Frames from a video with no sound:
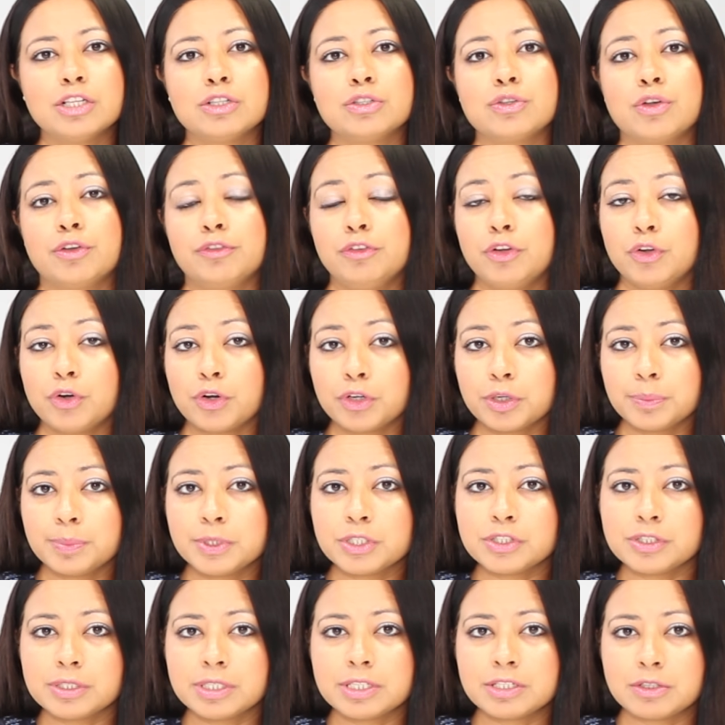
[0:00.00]
So if your
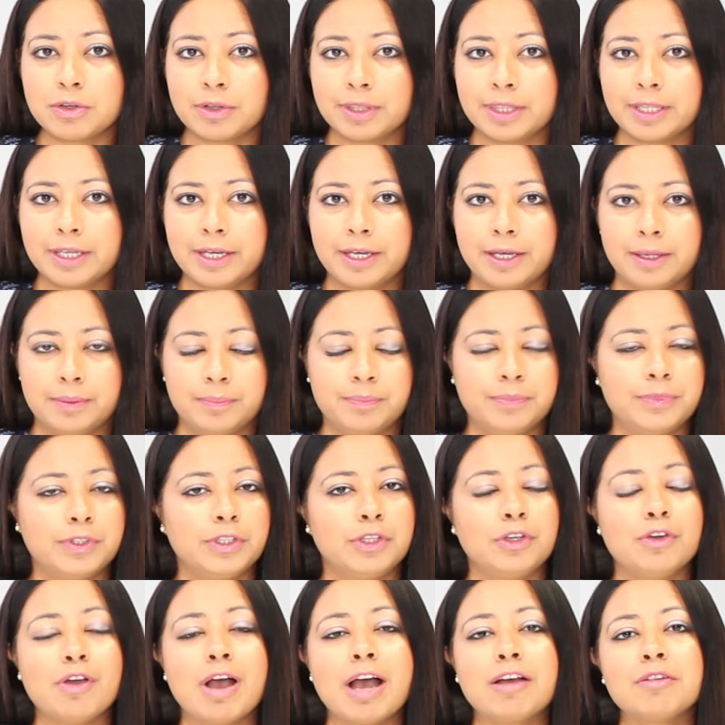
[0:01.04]
occupation is on there,
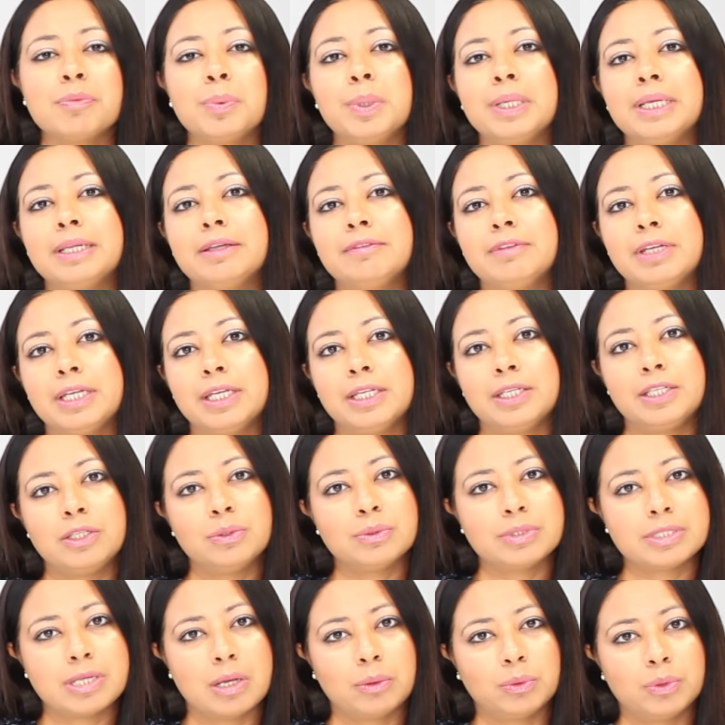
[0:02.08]
you have been living in
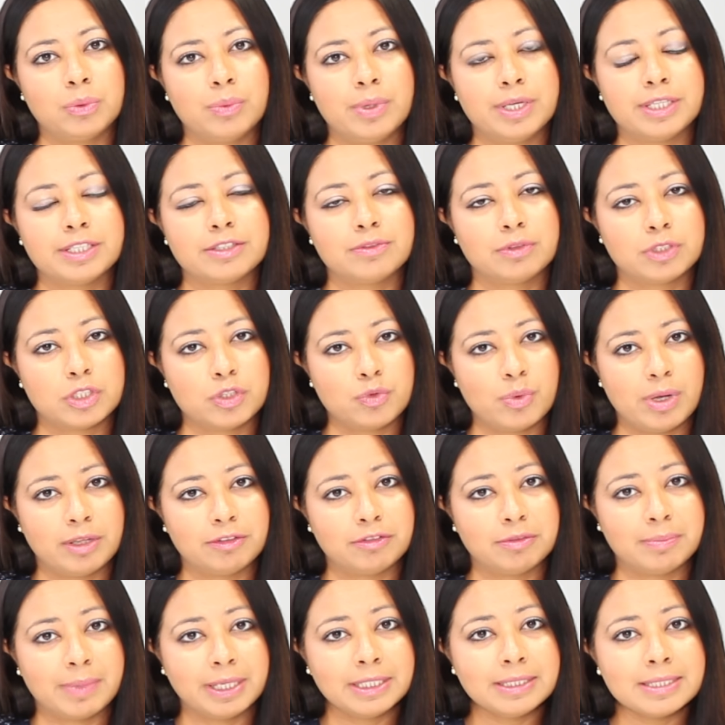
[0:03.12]
New South Wales for
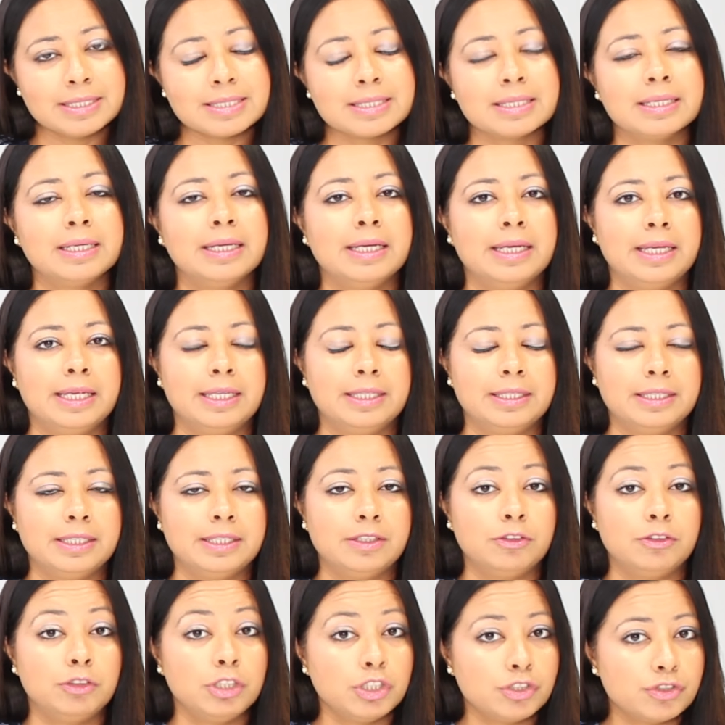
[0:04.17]
12 months in
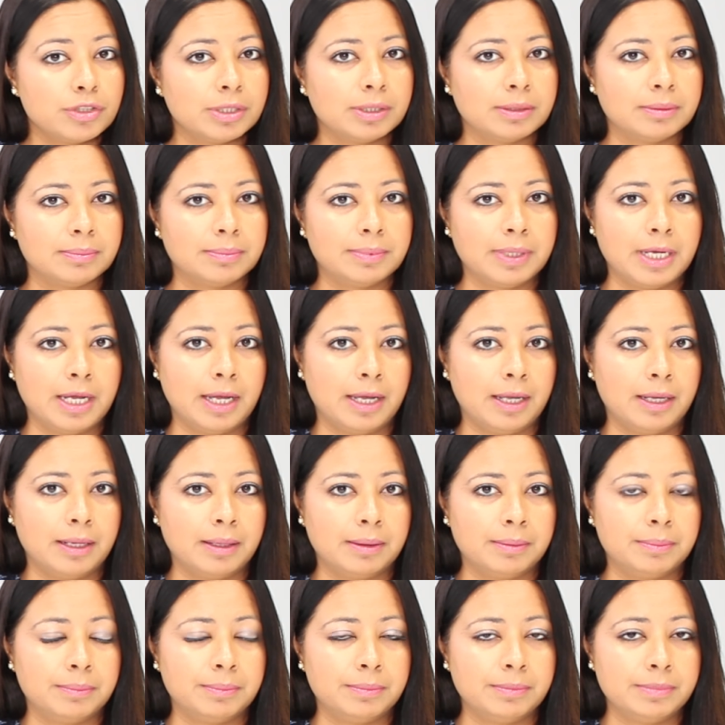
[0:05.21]
the regional
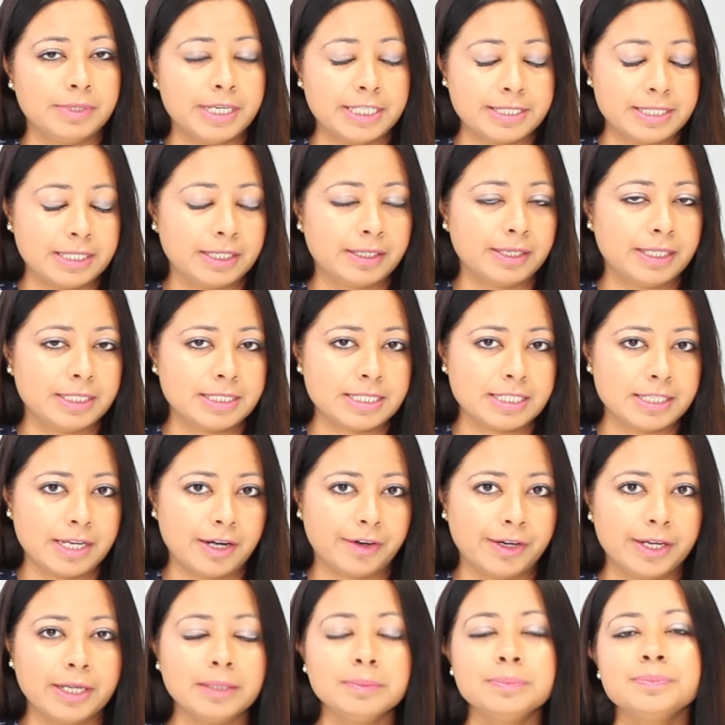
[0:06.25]
um, designated
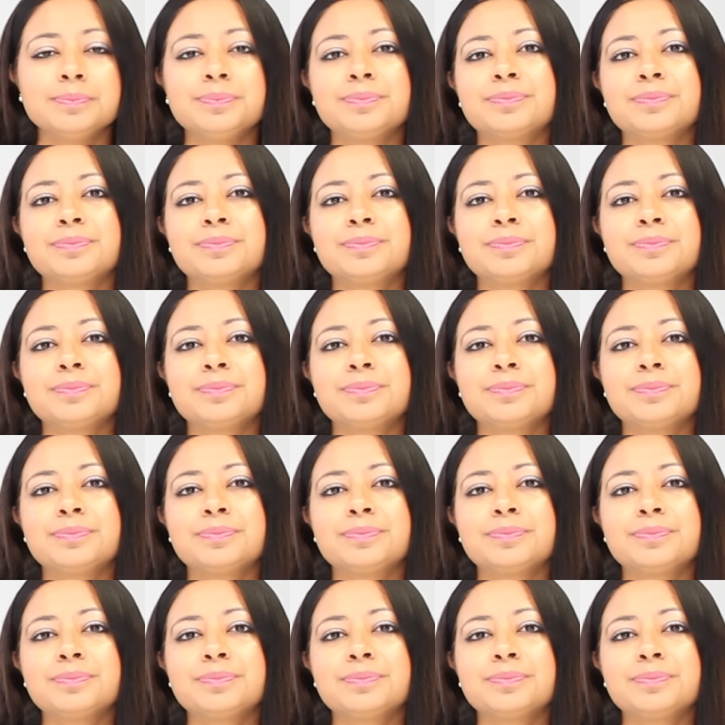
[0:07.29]
area,